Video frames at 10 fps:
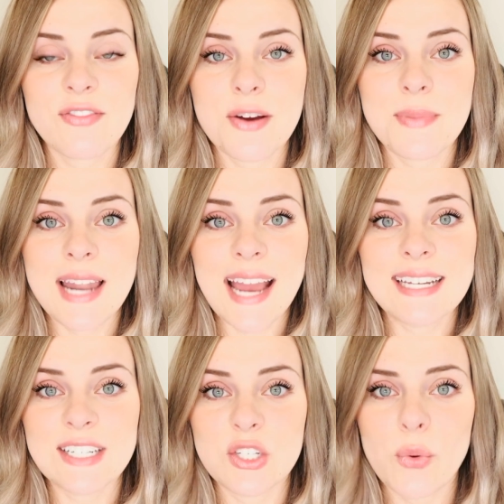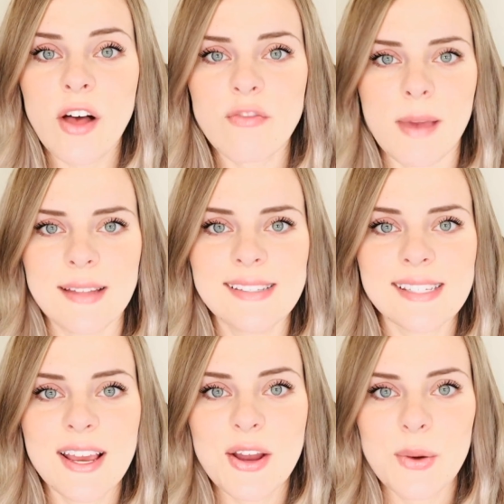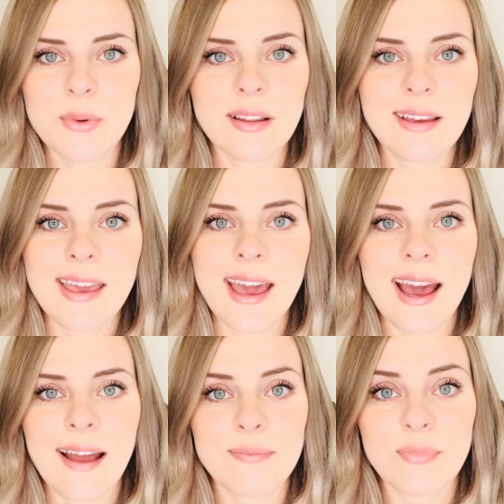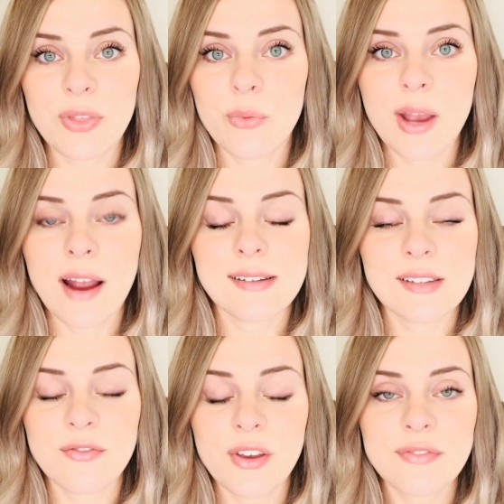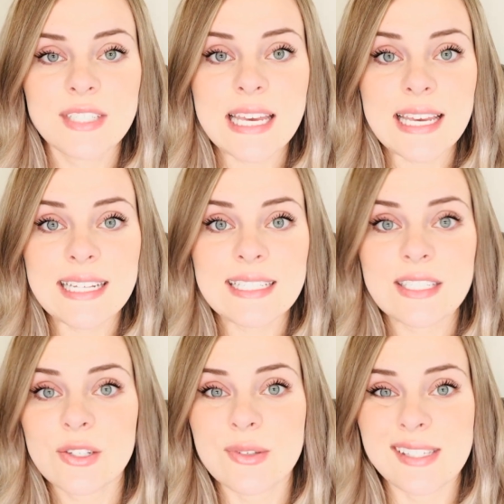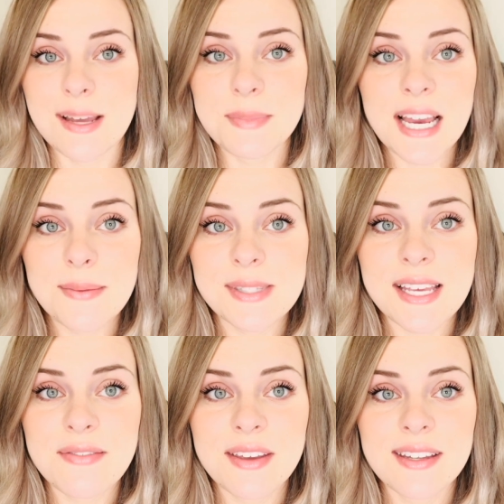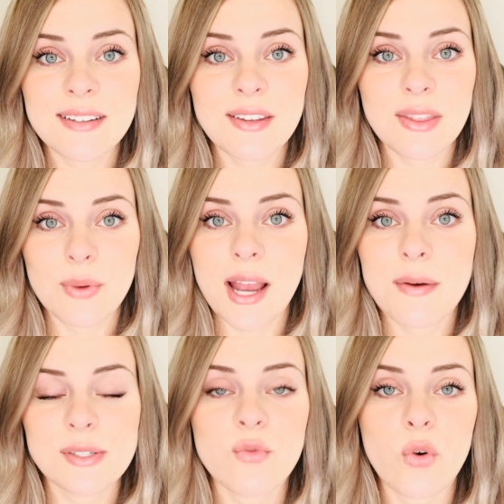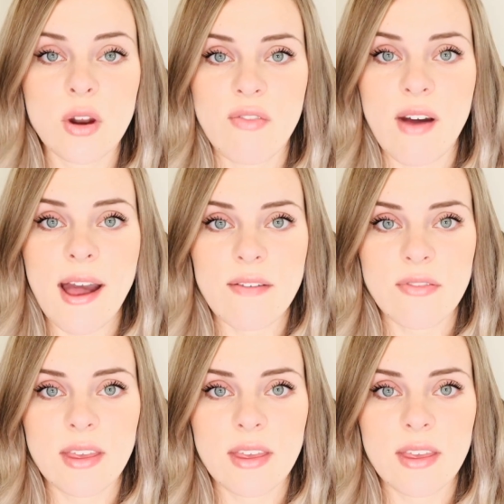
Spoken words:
from 9 to 12 months, we're looking at 3 hours and 15 to sometimes even 3 hours and 45.